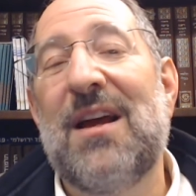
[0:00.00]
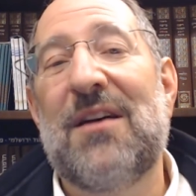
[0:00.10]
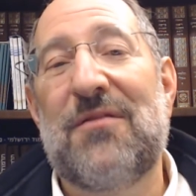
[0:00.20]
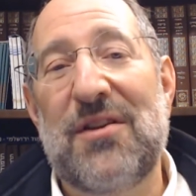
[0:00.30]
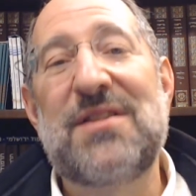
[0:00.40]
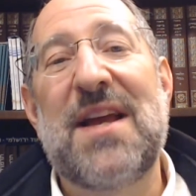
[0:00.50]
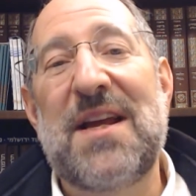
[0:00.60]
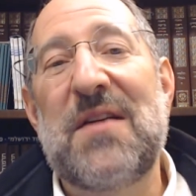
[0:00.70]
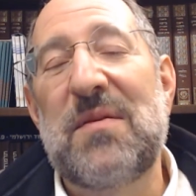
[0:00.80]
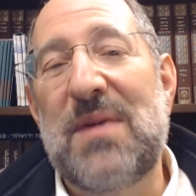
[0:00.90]
for the sake
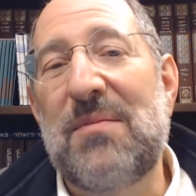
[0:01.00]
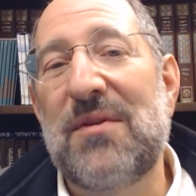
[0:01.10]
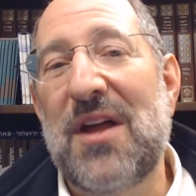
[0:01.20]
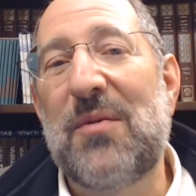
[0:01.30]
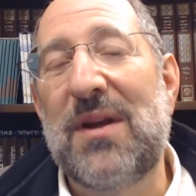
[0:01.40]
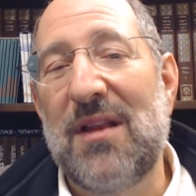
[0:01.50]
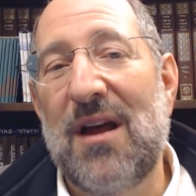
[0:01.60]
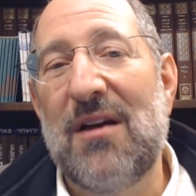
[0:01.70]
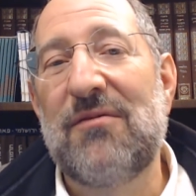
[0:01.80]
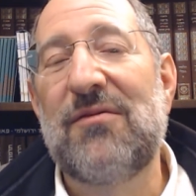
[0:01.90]
of the people that we
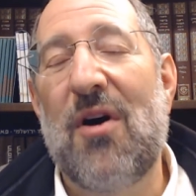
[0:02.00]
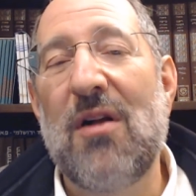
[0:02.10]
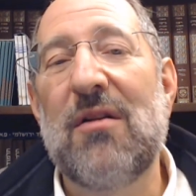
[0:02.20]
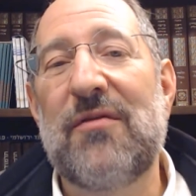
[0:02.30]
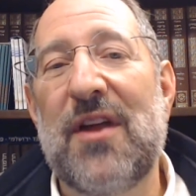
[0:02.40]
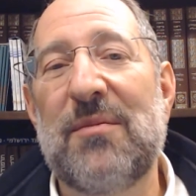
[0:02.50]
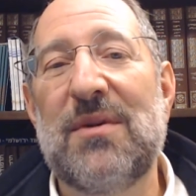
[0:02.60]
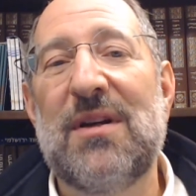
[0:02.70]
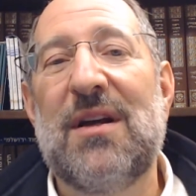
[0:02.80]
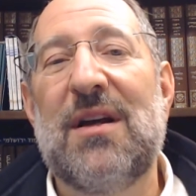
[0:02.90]
love, all of them,
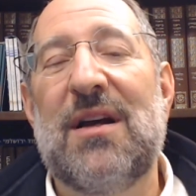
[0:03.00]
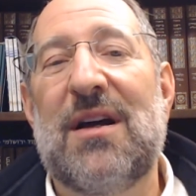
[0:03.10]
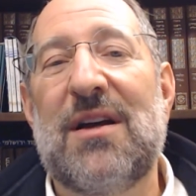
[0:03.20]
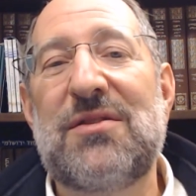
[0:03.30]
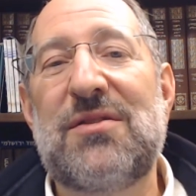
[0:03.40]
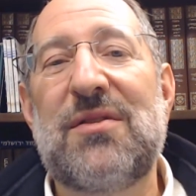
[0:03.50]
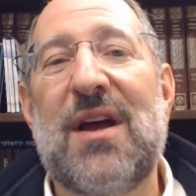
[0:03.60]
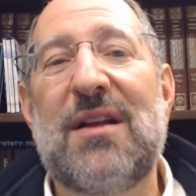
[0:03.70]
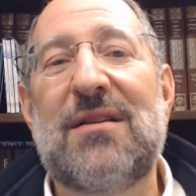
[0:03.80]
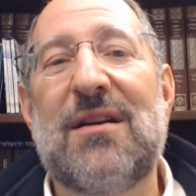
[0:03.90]
so
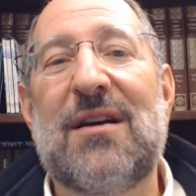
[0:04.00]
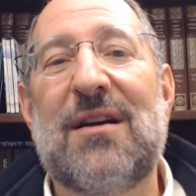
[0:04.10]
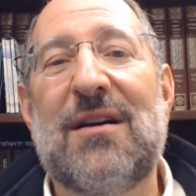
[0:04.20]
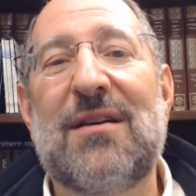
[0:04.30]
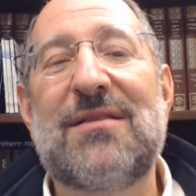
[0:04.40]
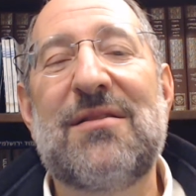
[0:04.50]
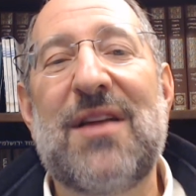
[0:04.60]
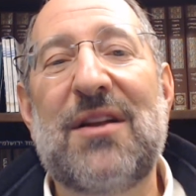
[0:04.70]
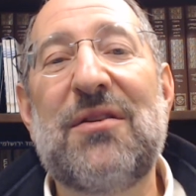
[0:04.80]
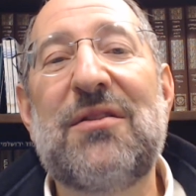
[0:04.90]

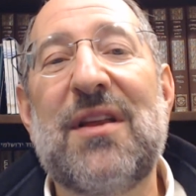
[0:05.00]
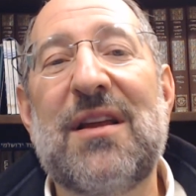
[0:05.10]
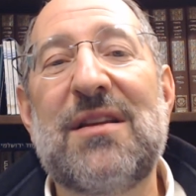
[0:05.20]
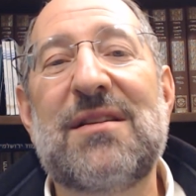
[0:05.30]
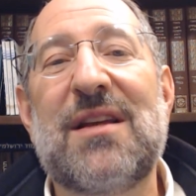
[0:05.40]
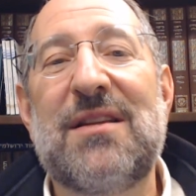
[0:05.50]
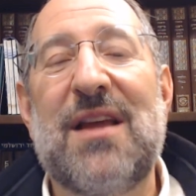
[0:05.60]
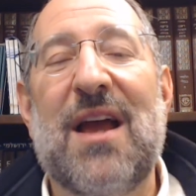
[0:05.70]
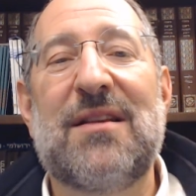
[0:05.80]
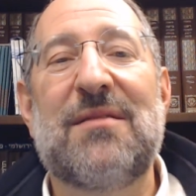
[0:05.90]
that good things can
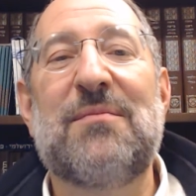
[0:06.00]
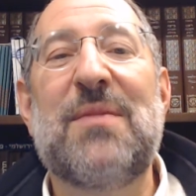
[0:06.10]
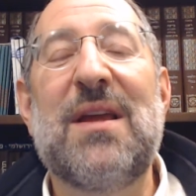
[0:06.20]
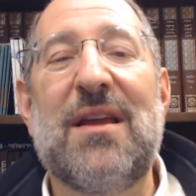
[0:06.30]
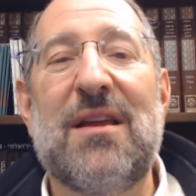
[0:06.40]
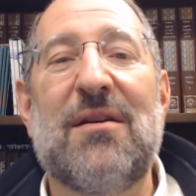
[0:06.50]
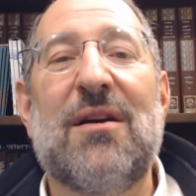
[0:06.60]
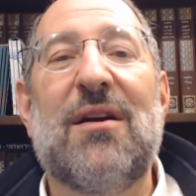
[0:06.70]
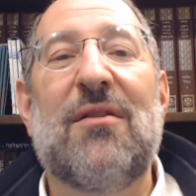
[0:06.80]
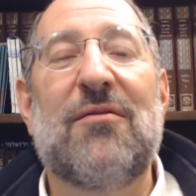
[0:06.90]
yet be
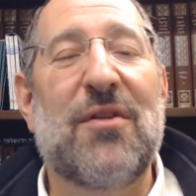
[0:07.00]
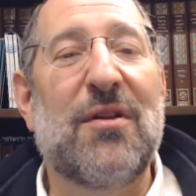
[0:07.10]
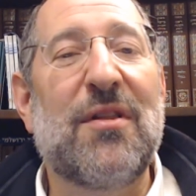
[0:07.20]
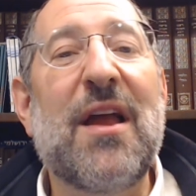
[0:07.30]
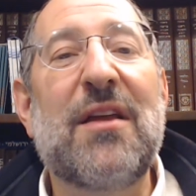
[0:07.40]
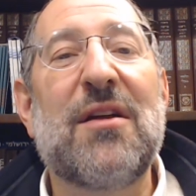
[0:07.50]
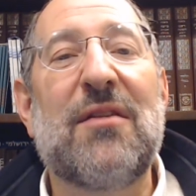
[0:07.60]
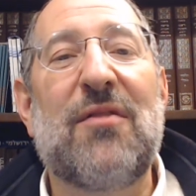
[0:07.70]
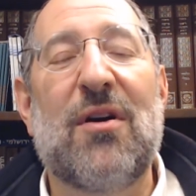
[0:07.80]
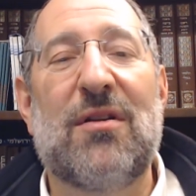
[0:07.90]
for the length
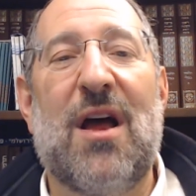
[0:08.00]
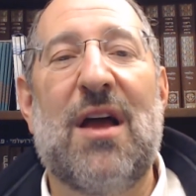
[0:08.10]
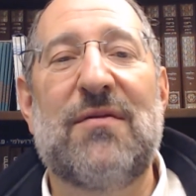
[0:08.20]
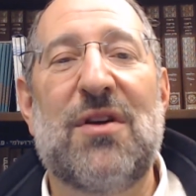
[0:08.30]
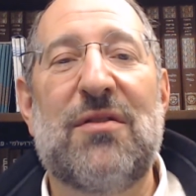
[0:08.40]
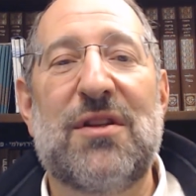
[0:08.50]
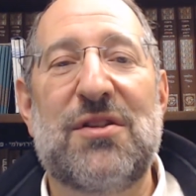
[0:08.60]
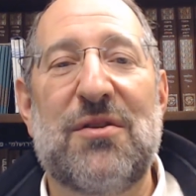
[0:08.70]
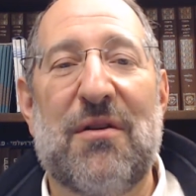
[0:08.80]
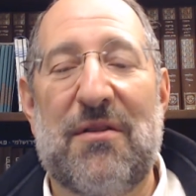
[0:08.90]
of our lives on this
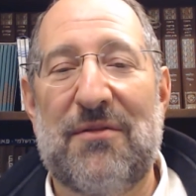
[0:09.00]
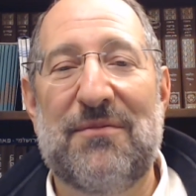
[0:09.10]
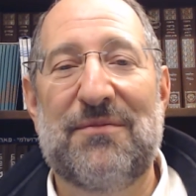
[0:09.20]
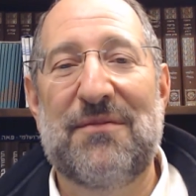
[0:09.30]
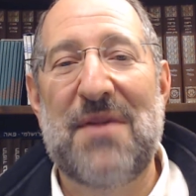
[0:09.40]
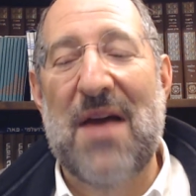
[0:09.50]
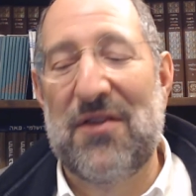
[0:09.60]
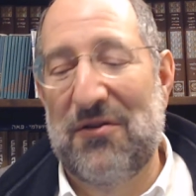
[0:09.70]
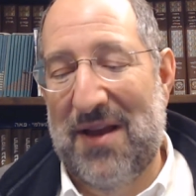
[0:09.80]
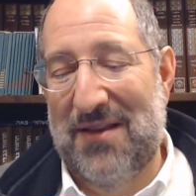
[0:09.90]
earth. Have
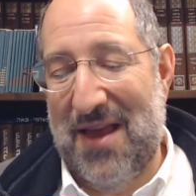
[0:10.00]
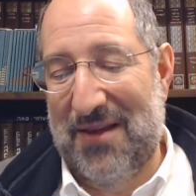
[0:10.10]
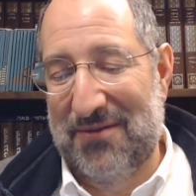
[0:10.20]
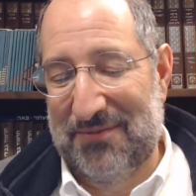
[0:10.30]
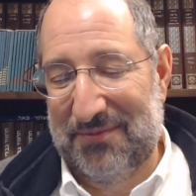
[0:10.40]
a great day.